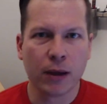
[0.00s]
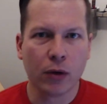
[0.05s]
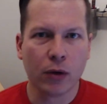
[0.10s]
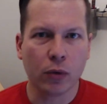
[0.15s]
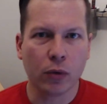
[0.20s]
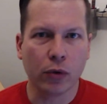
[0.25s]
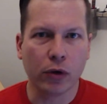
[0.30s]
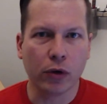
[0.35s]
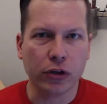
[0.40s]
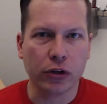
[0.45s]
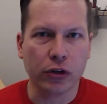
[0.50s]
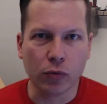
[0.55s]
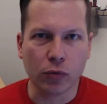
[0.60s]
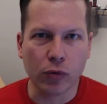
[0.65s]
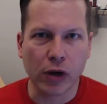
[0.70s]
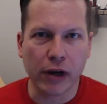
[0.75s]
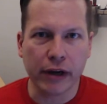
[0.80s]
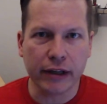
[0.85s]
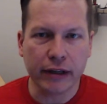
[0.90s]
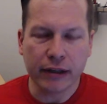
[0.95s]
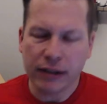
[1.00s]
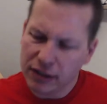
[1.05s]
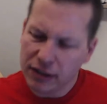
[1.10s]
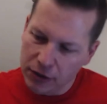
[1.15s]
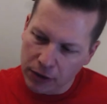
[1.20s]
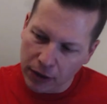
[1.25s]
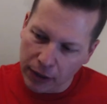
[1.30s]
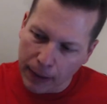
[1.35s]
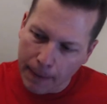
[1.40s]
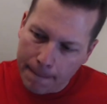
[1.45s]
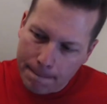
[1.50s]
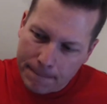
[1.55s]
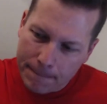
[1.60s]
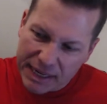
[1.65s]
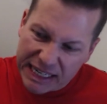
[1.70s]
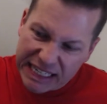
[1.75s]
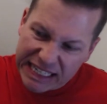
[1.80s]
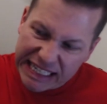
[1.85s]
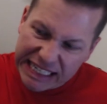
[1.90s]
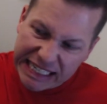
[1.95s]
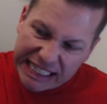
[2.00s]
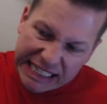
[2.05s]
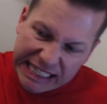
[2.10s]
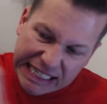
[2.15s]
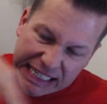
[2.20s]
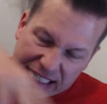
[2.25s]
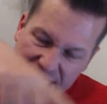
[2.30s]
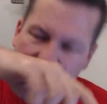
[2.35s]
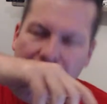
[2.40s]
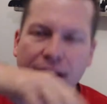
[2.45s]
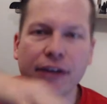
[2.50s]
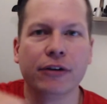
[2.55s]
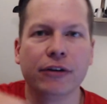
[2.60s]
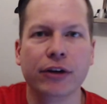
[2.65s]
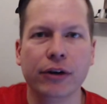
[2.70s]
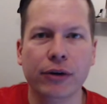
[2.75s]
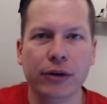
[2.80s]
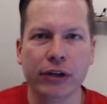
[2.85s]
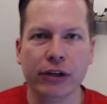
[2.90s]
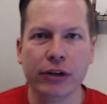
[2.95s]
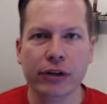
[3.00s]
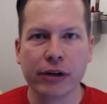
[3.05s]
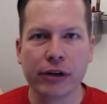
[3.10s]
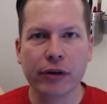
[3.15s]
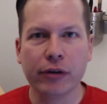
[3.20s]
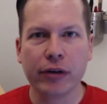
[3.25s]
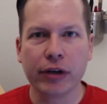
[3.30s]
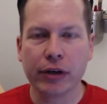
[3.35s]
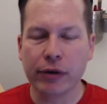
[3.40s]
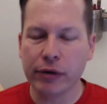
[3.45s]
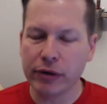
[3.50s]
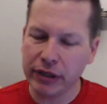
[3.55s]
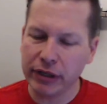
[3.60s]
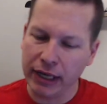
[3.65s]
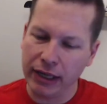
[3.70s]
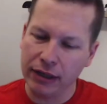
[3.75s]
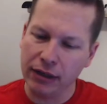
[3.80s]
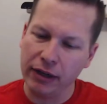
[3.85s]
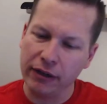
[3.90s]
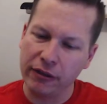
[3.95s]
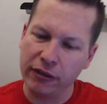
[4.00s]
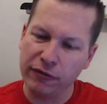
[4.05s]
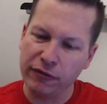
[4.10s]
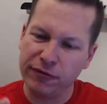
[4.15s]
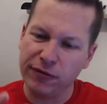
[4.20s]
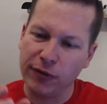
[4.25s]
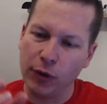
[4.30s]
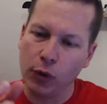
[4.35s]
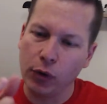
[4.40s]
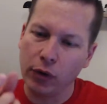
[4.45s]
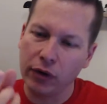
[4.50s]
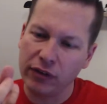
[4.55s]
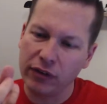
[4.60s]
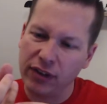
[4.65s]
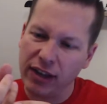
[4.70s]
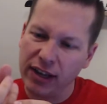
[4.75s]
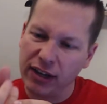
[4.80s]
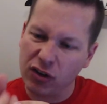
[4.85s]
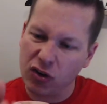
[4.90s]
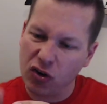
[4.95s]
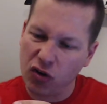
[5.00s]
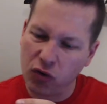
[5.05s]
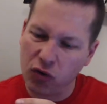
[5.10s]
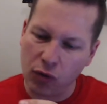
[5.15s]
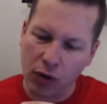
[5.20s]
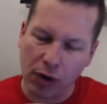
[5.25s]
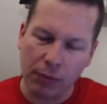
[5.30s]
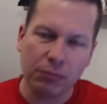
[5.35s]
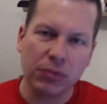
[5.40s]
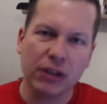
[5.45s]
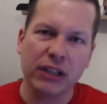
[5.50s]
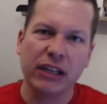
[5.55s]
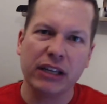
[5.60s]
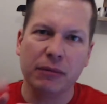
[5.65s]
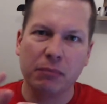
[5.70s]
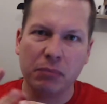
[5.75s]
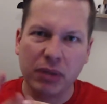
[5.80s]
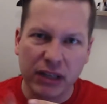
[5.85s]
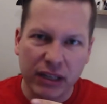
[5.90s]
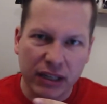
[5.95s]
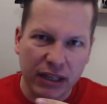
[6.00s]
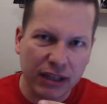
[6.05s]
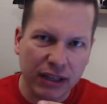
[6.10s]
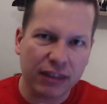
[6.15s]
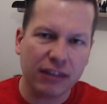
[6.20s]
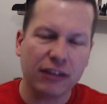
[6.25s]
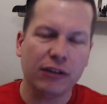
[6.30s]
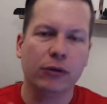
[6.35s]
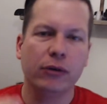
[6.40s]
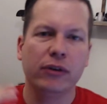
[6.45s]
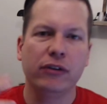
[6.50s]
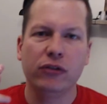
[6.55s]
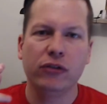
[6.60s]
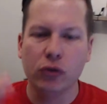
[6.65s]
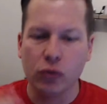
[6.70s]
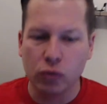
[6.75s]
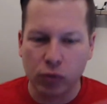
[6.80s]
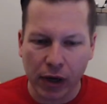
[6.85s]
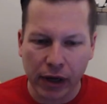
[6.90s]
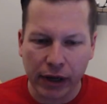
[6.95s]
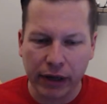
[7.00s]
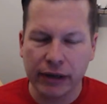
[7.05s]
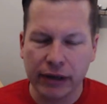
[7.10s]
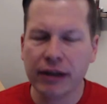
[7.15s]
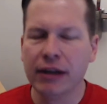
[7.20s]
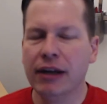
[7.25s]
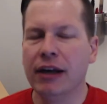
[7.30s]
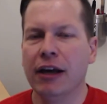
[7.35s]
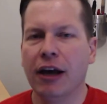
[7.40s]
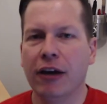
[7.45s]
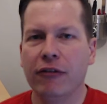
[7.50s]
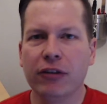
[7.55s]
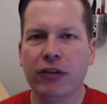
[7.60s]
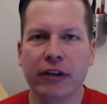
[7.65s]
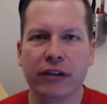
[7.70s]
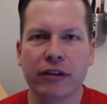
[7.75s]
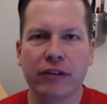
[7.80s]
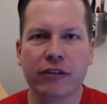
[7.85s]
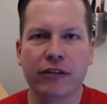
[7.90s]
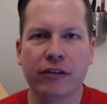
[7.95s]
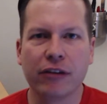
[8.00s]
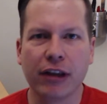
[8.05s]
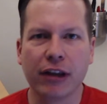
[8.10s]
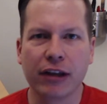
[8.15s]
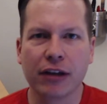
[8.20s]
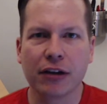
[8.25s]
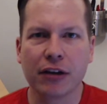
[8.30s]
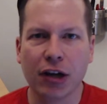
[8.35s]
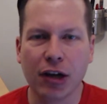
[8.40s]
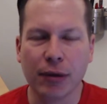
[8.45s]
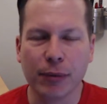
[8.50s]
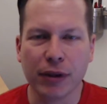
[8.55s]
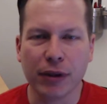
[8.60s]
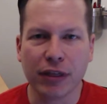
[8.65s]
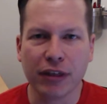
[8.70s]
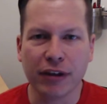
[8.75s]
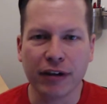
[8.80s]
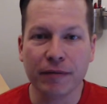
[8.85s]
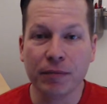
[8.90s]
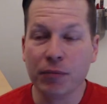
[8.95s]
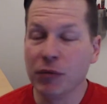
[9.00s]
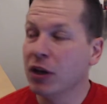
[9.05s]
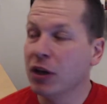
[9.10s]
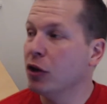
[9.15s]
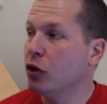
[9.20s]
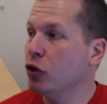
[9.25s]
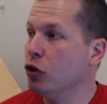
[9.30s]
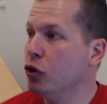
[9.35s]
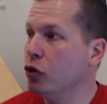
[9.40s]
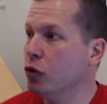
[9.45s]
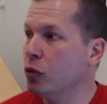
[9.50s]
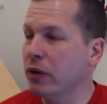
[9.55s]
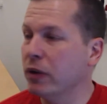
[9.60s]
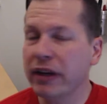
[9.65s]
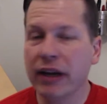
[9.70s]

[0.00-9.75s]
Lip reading: where you're running, you're like, and you're going and you're going and going, and like the floor is like crumbling beneath you as you run. I feel like this is like a common thing. You'd